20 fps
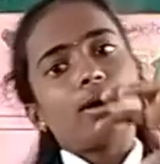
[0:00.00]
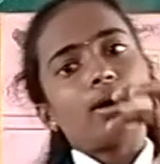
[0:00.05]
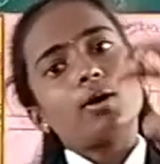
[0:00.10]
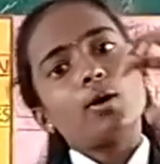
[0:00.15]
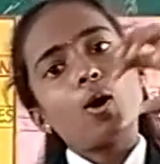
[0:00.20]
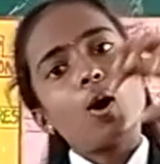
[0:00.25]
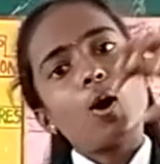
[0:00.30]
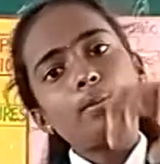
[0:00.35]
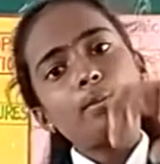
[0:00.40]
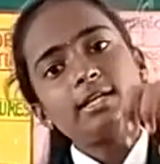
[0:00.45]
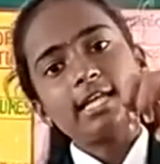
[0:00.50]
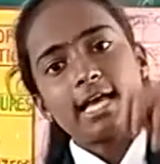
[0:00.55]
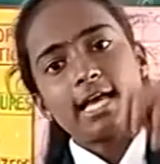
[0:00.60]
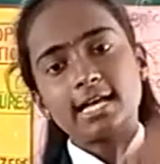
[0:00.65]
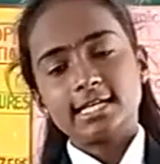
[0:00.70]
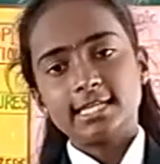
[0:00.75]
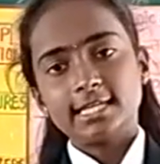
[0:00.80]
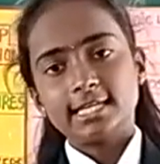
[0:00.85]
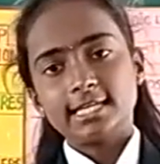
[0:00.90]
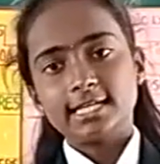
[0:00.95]
common
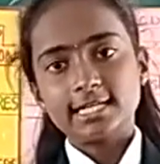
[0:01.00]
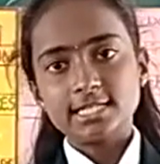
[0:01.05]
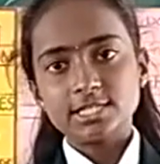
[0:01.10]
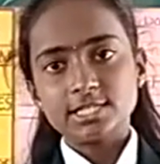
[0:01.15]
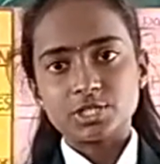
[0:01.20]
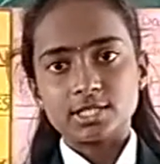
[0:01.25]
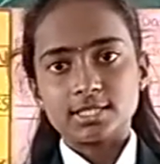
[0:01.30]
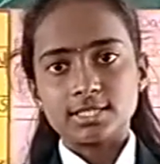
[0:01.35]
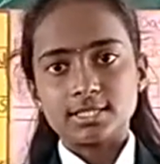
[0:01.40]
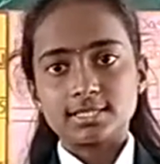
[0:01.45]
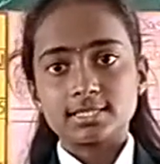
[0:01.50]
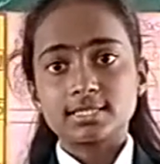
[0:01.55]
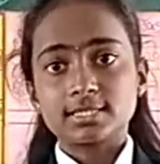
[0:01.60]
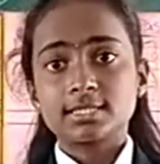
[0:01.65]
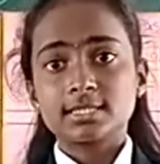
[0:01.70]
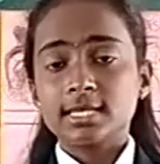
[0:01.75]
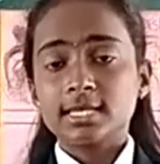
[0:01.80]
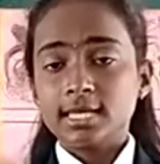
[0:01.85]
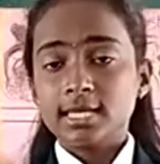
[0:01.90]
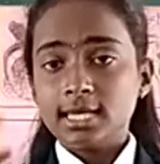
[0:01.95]
agriculture.
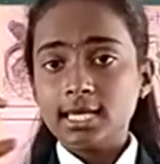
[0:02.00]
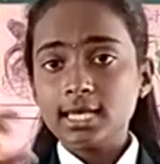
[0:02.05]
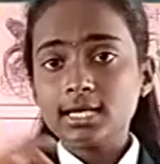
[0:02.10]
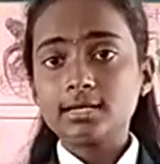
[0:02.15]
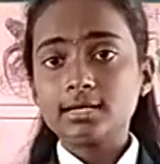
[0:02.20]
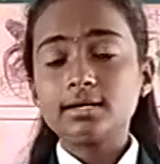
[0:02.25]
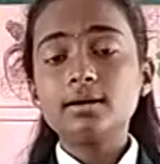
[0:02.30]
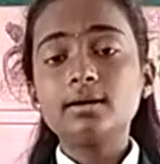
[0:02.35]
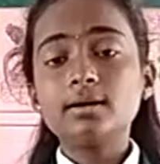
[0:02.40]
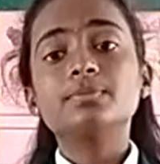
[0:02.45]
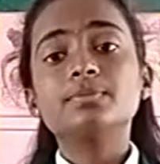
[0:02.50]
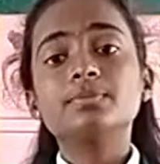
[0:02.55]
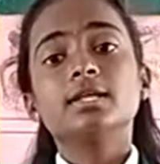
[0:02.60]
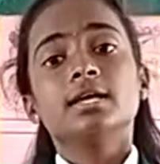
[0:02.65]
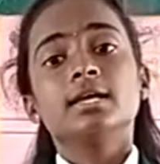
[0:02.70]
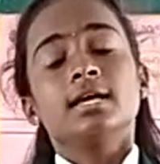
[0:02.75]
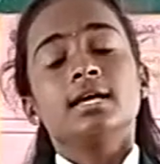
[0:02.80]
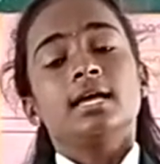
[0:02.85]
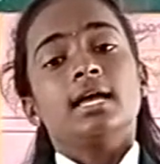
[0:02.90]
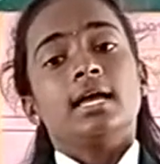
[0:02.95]
Here,
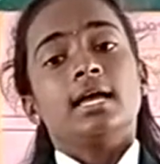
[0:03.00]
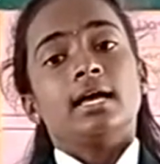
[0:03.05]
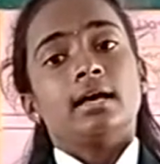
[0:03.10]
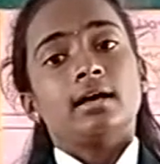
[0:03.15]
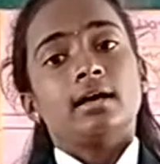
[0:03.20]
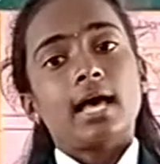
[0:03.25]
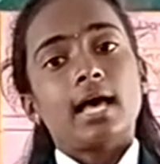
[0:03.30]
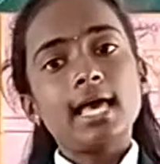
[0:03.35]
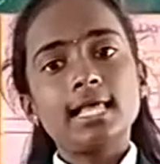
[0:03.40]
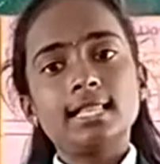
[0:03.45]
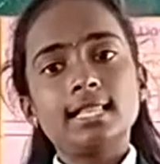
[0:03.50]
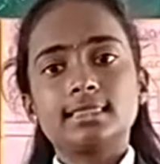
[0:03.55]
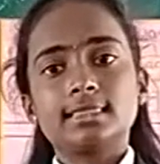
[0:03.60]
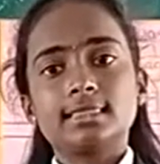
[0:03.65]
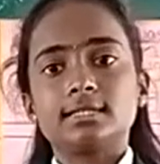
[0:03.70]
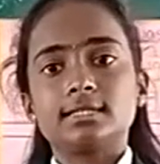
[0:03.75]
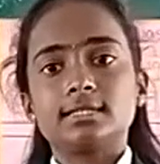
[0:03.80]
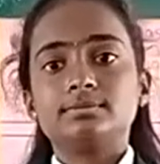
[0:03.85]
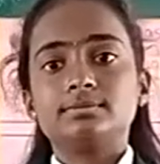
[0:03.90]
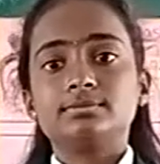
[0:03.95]
health.
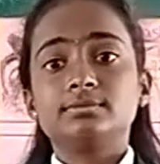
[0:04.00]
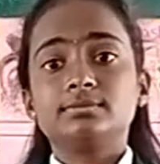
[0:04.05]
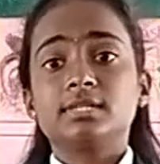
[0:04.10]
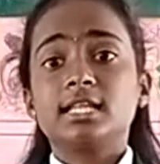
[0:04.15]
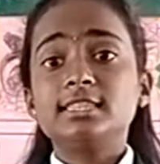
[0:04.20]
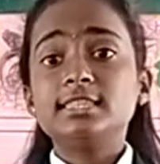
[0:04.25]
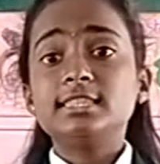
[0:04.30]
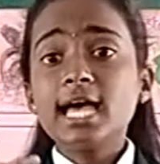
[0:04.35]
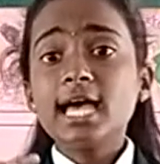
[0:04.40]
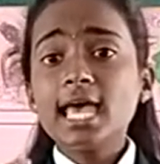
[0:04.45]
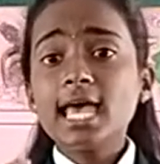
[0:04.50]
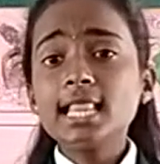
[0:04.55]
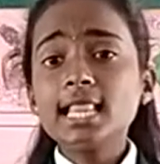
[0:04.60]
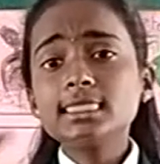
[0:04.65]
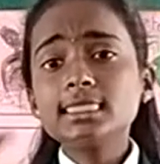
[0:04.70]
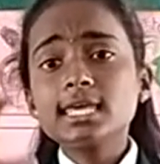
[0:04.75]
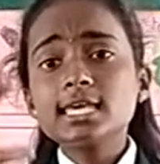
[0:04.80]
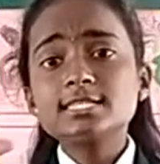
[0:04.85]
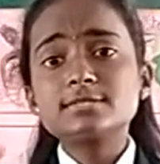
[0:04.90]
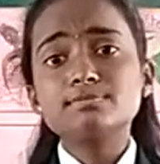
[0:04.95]
The health
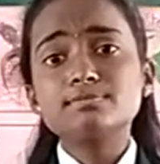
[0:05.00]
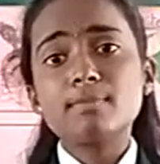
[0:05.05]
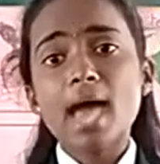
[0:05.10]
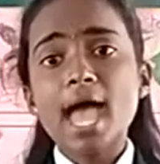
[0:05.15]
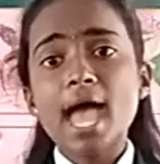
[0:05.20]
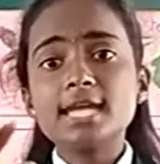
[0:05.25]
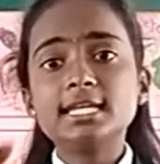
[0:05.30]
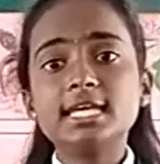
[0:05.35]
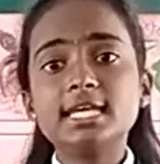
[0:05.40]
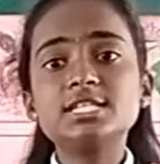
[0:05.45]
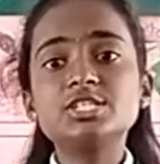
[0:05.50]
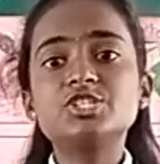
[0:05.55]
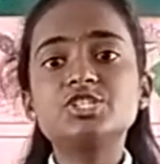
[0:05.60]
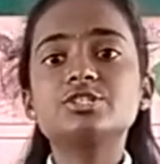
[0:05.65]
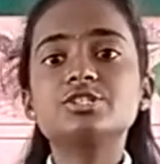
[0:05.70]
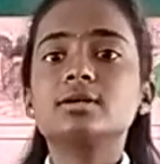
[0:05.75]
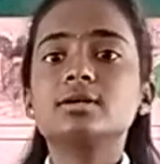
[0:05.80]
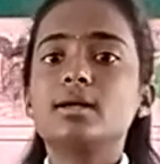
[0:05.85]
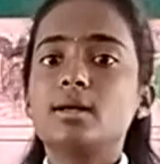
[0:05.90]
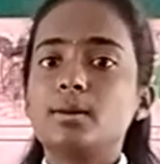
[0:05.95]
is
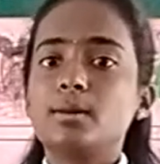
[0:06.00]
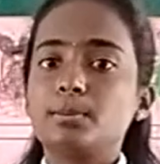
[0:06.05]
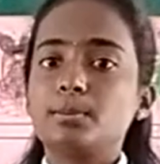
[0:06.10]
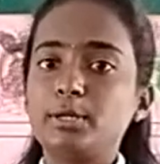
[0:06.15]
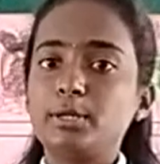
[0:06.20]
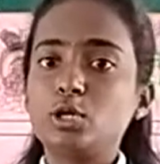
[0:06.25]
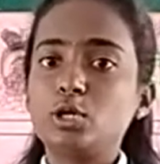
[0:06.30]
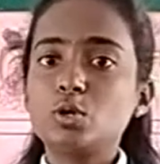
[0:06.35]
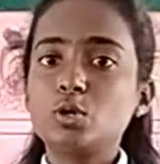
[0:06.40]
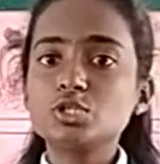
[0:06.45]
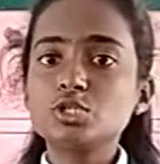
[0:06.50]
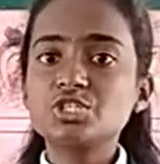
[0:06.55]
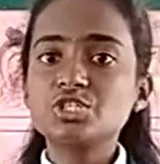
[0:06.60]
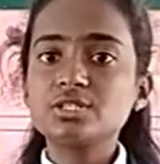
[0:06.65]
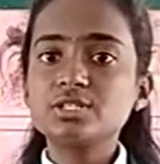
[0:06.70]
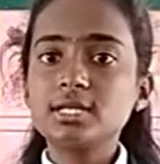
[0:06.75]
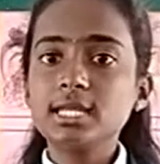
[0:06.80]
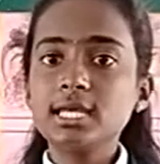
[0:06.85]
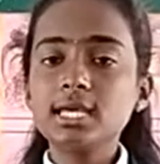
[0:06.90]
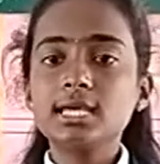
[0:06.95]
managed
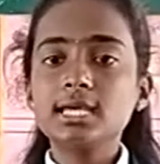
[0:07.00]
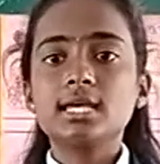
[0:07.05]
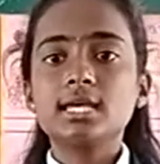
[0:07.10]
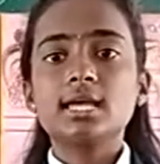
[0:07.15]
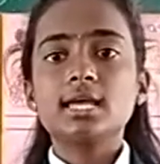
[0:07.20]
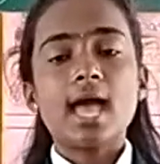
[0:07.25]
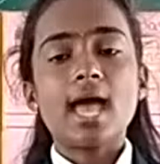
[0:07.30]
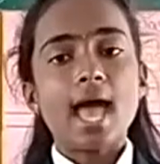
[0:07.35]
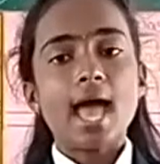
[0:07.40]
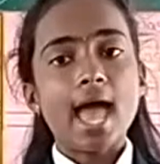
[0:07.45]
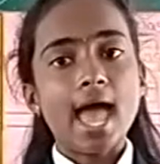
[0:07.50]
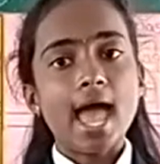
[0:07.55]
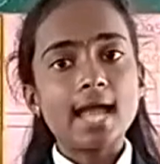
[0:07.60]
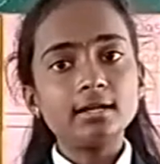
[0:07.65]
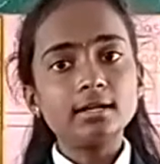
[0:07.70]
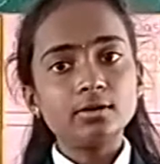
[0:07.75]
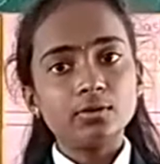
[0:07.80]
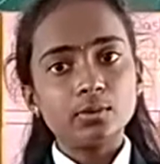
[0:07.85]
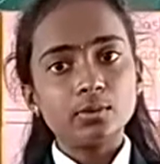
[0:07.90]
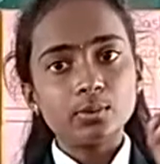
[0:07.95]
precautionary
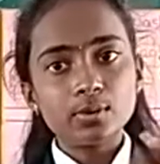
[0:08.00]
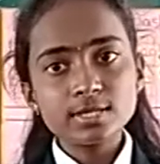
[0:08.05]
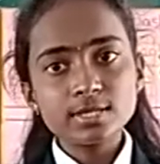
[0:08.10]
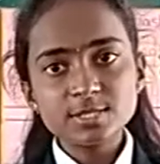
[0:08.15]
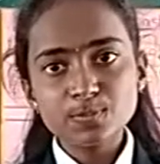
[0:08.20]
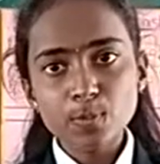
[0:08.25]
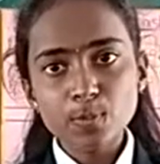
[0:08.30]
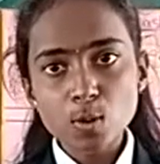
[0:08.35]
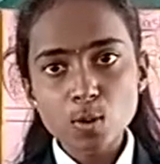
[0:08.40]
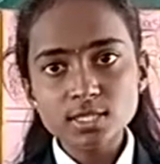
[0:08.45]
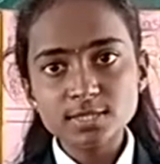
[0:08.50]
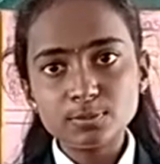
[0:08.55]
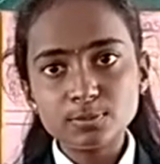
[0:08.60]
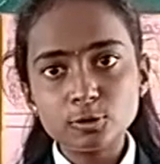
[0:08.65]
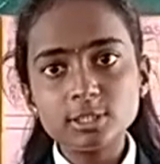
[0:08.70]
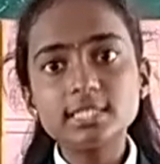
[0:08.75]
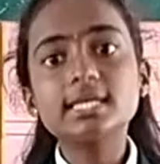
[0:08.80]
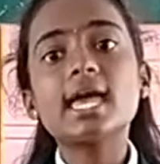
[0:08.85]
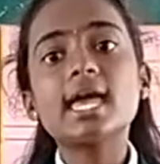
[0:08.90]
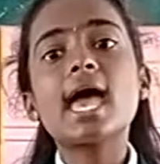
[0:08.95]
and
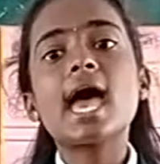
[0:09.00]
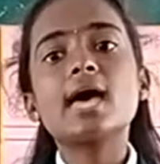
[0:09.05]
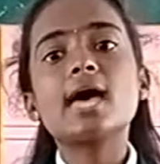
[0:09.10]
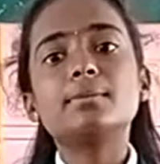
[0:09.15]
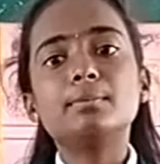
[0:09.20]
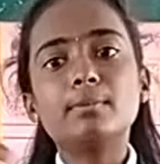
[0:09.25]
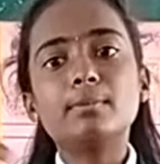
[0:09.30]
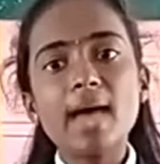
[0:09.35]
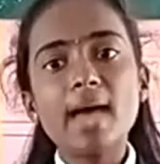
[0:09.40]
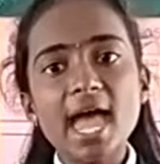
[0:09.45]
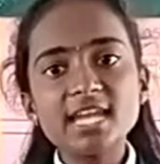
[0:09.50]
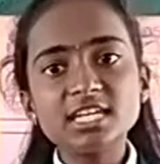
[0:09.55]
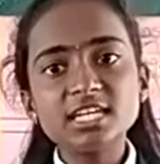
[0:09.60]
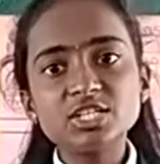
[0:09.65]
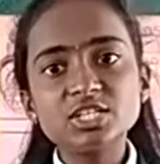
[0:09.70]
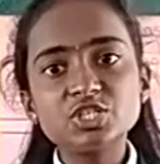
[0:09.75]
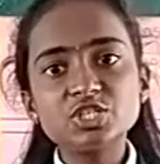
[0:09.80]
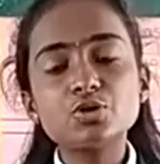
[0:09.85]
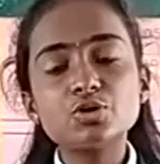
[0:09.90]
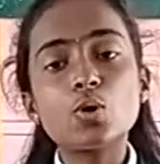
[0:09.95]
responsibility are
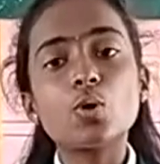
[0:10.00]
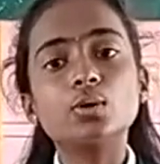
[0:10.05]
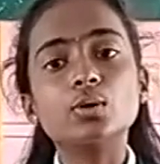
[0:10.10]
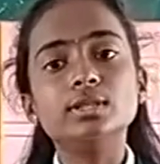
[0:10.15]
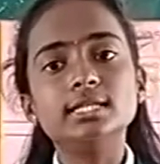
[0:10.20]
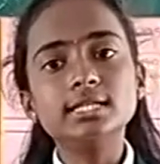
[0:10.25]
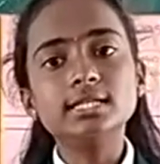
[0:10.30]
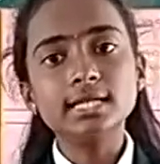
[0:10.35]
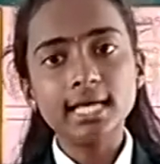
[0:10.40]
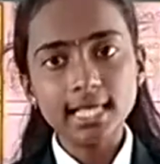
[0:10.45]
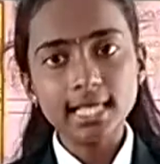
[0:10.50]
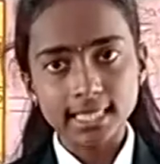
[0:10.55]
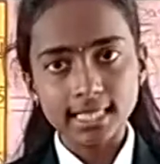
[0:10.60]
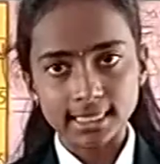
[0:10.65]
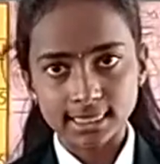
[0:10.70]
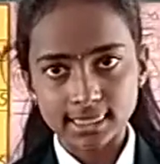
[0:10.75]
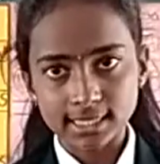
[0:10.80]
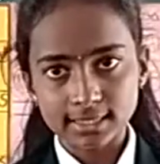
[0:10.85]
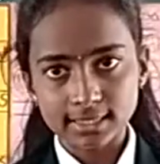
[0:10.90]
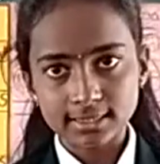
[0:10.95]
managed on the
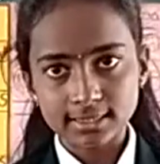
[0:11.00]
health